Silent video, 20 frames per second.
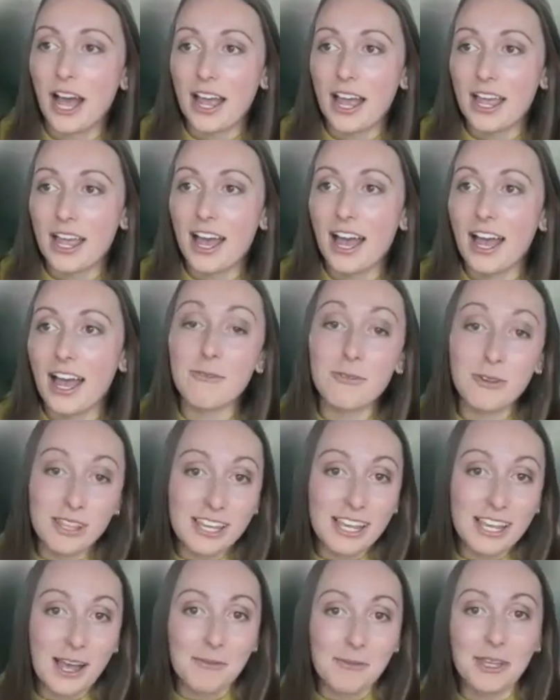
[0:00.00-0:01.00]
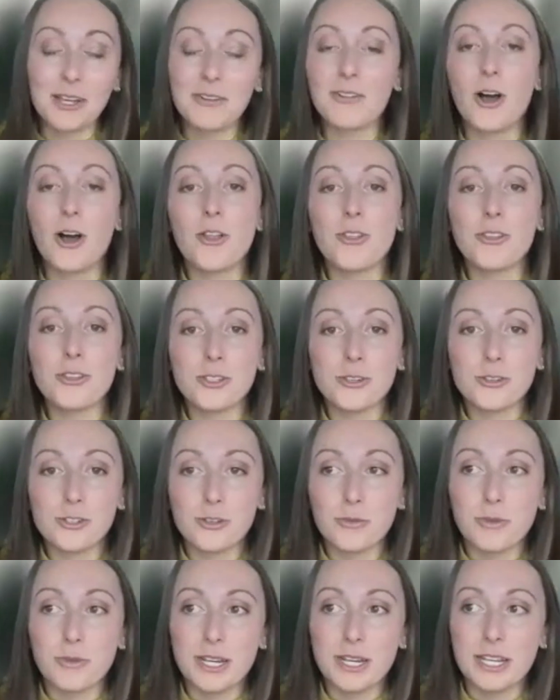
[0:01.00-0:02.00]
I really am. Like of all the
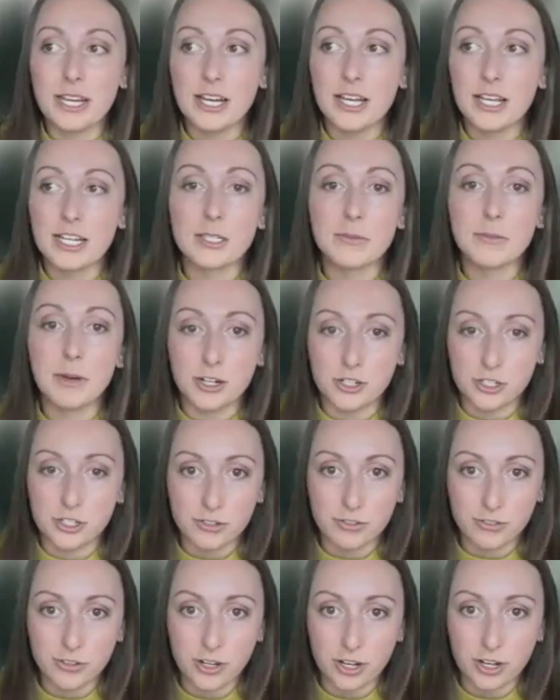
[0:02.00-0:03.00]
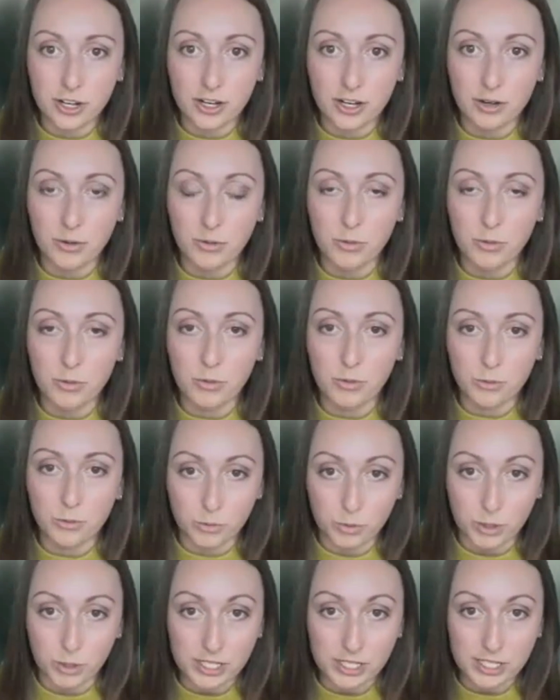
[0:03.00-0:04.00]
social media, especially for
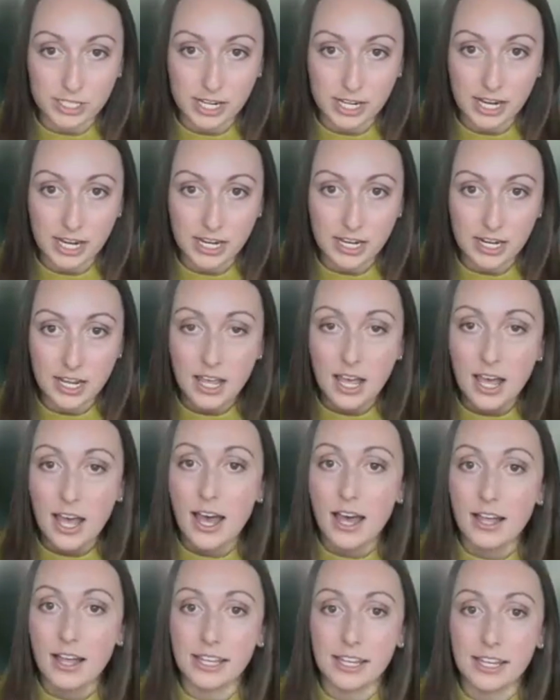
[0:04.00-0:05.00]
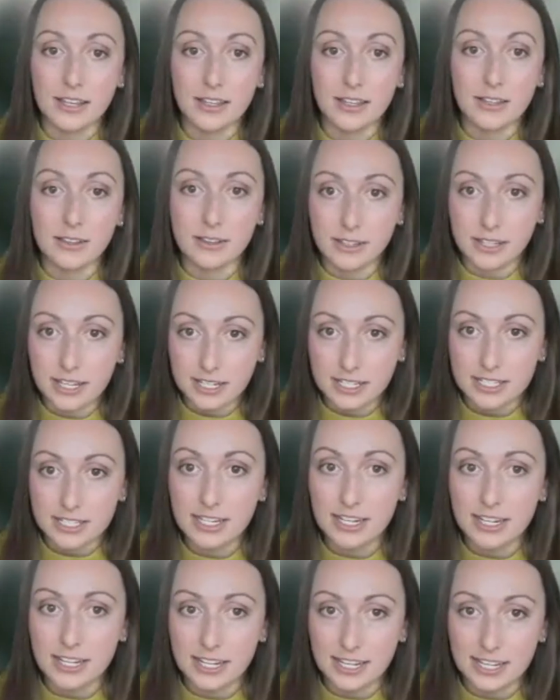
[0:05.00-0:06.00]
real estate, like
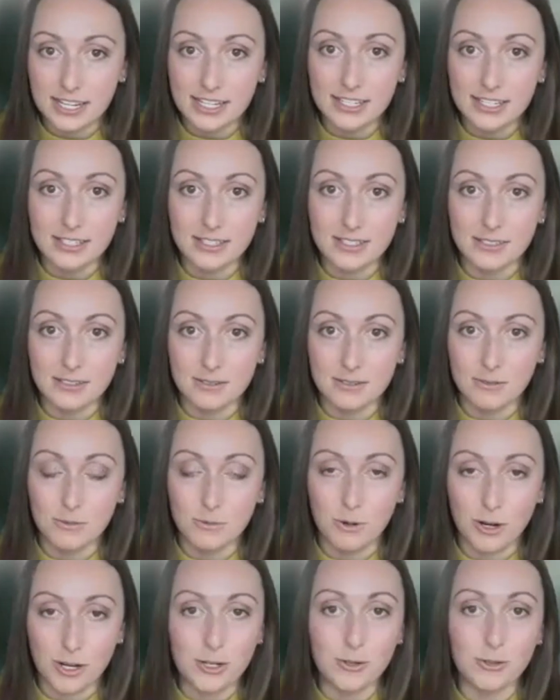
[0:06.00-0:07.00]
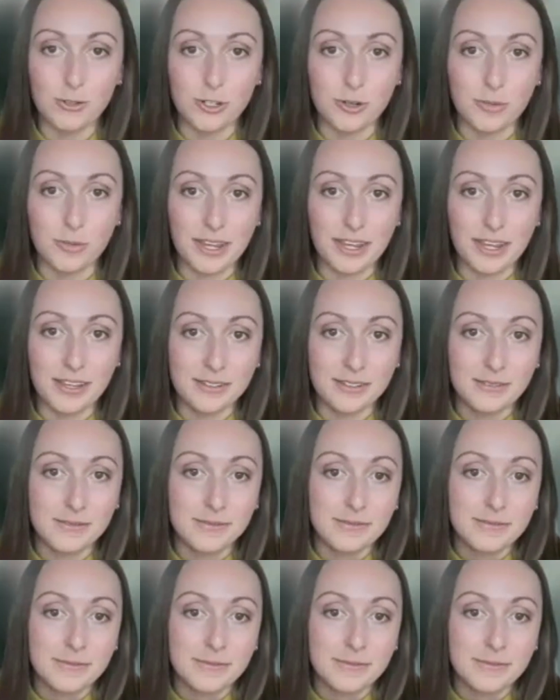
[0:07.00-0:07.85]
LinkedIn is where you should be.